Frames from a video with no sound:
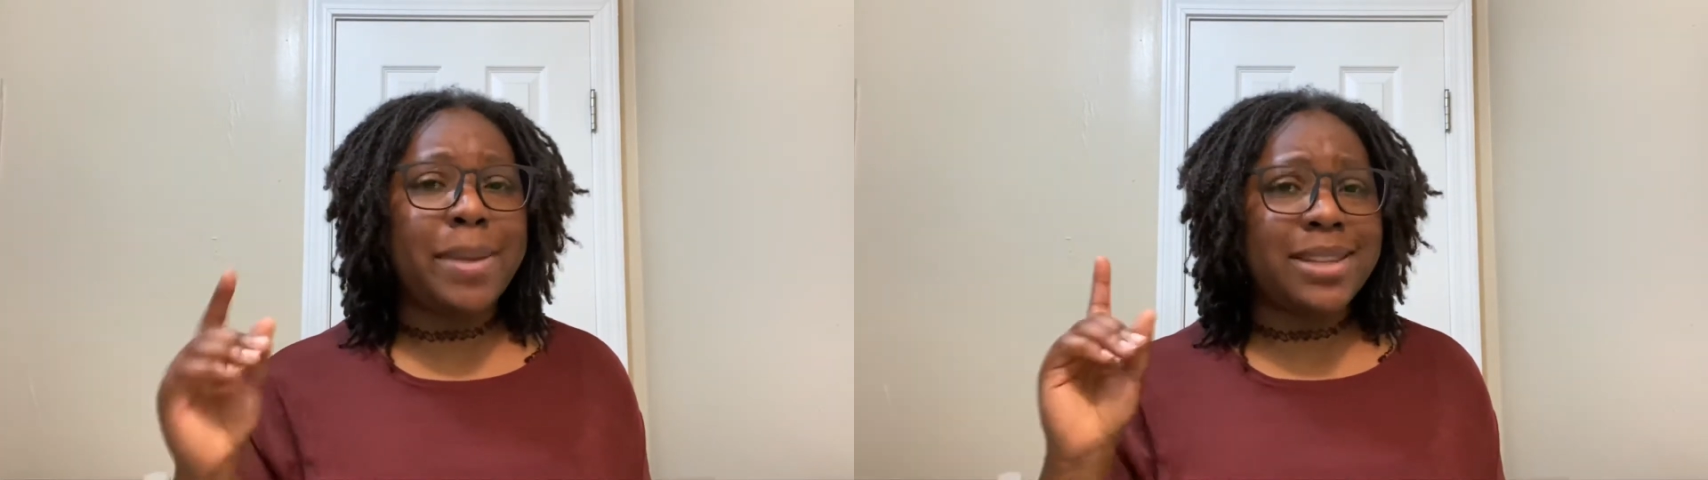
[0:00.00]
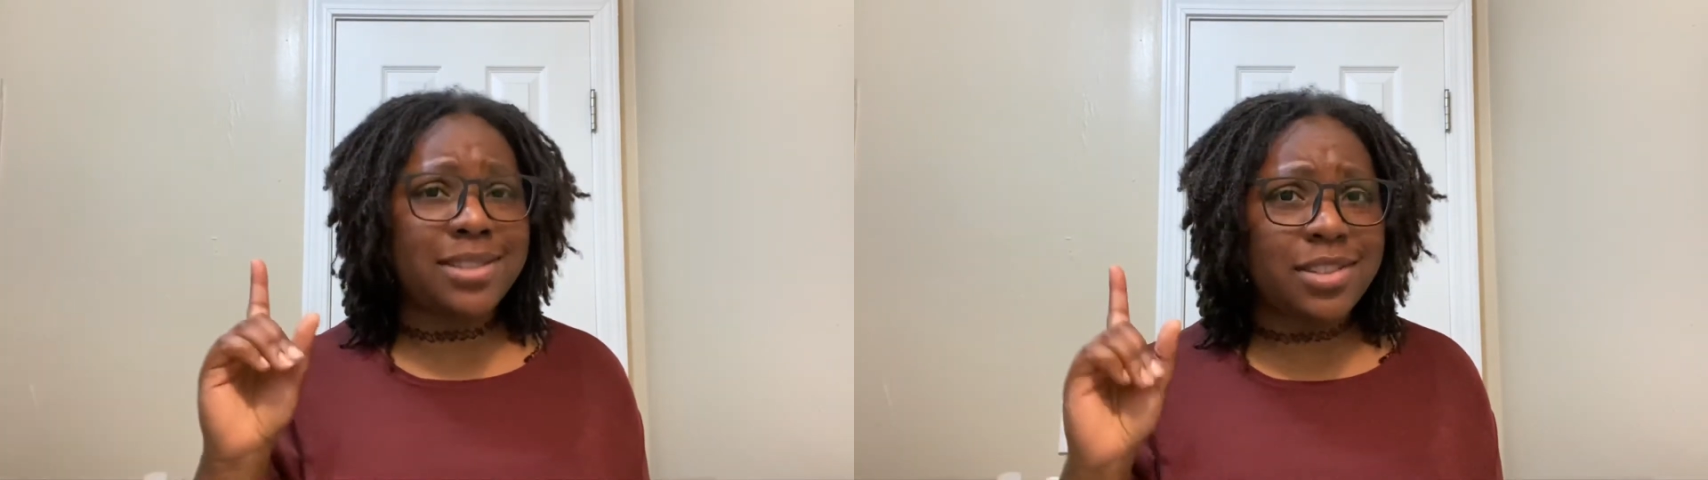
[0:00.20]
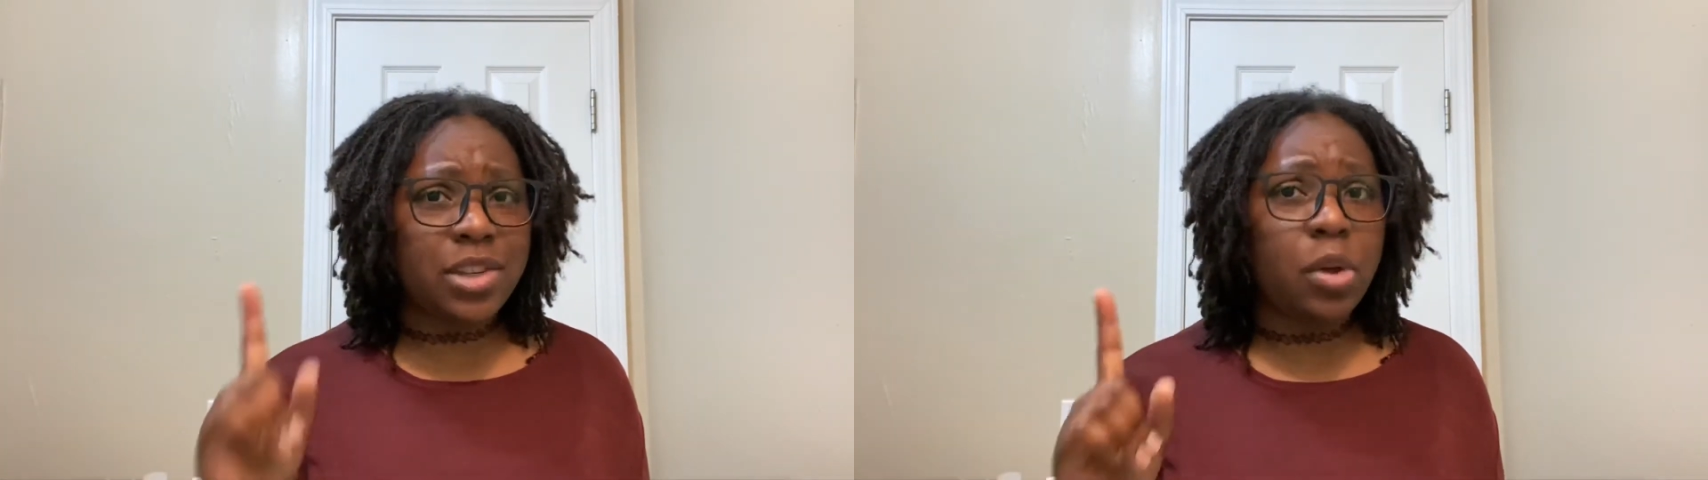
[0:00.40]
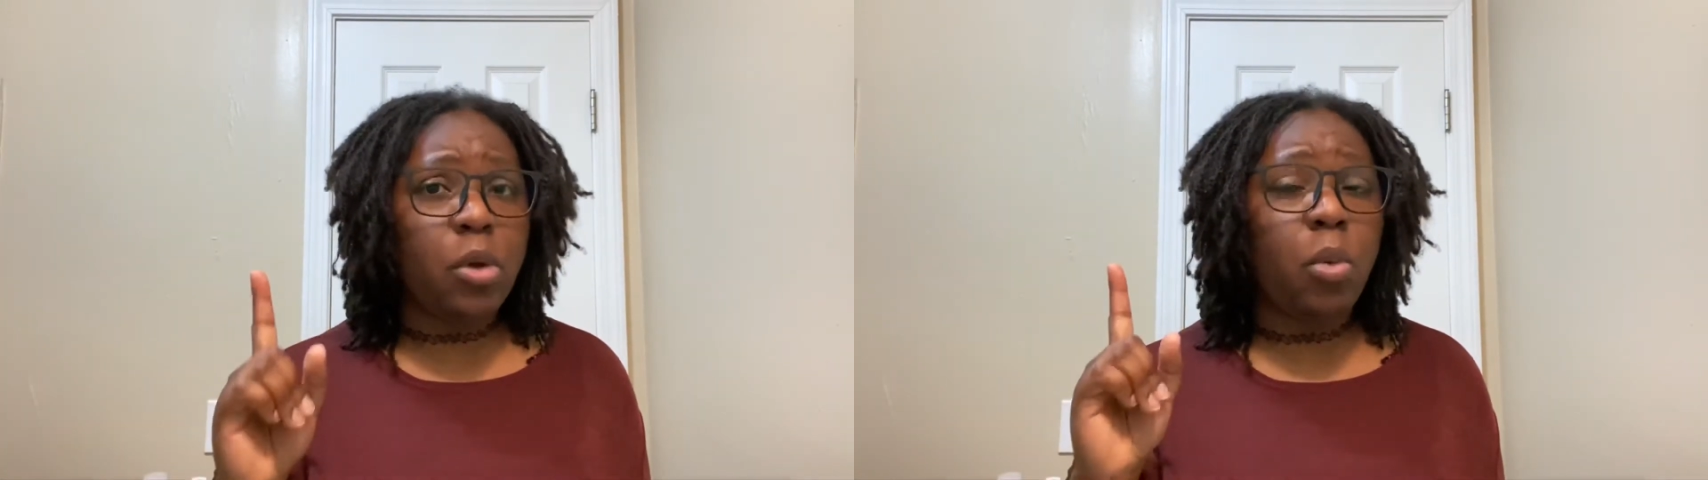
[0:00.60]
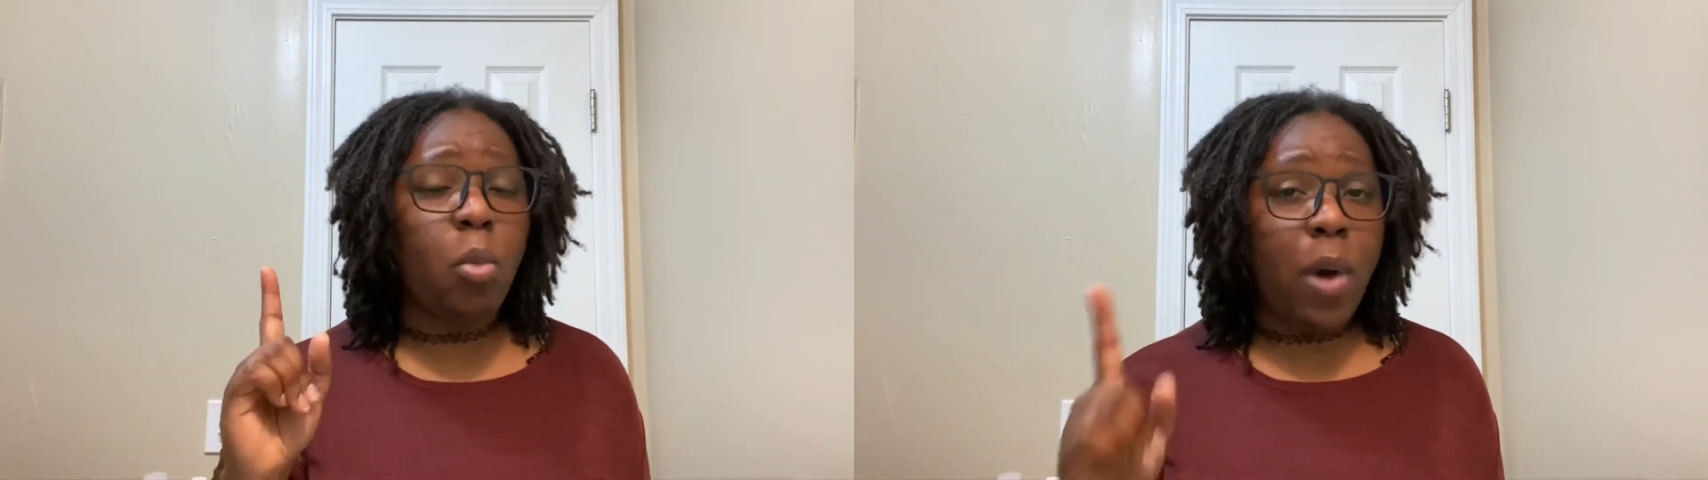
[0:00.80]
but it's
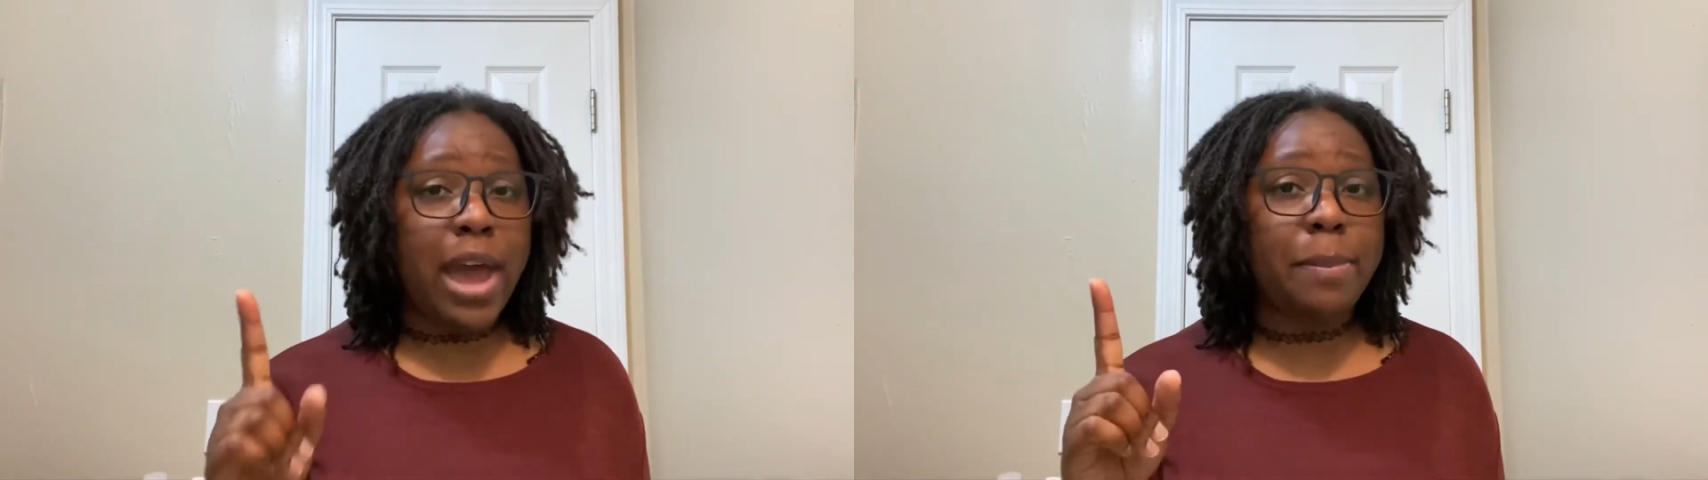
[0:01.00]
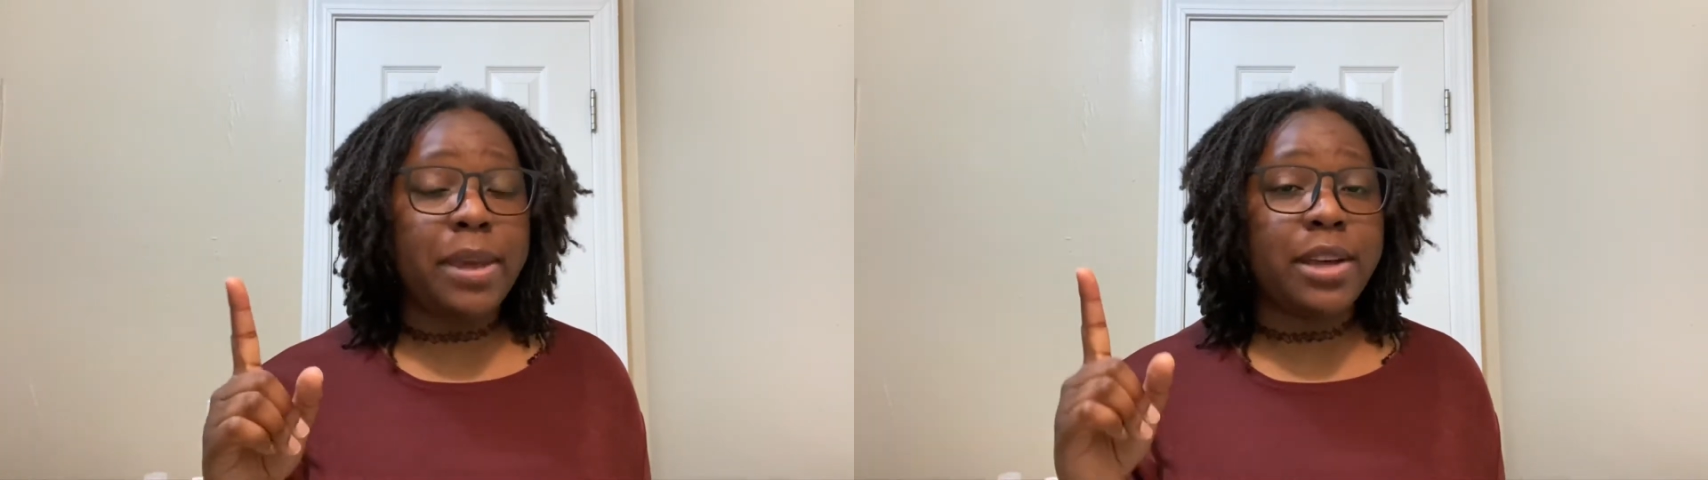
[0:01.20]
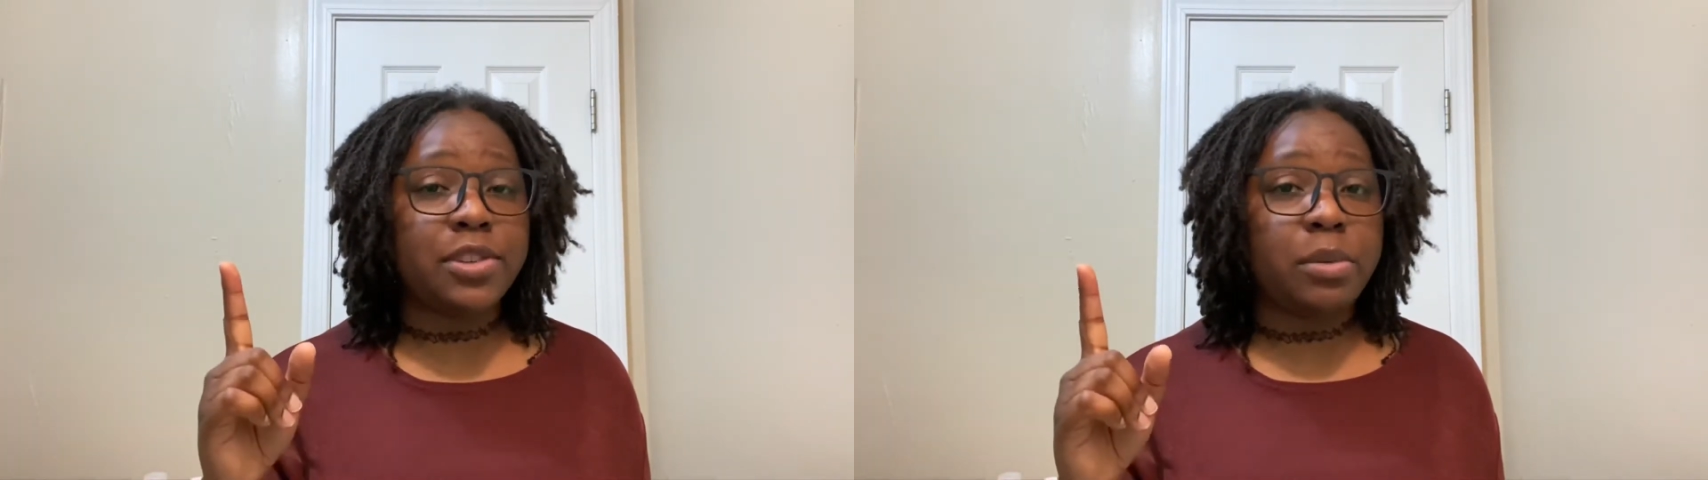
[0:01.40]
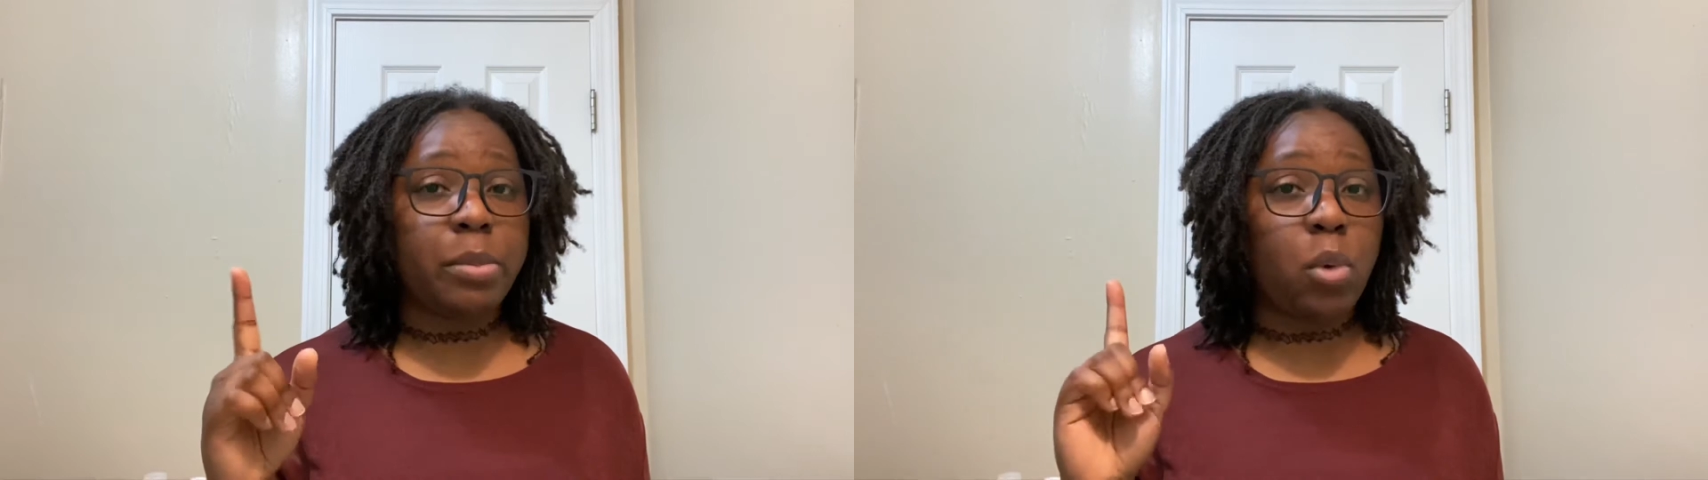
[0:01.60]
still wet because remember,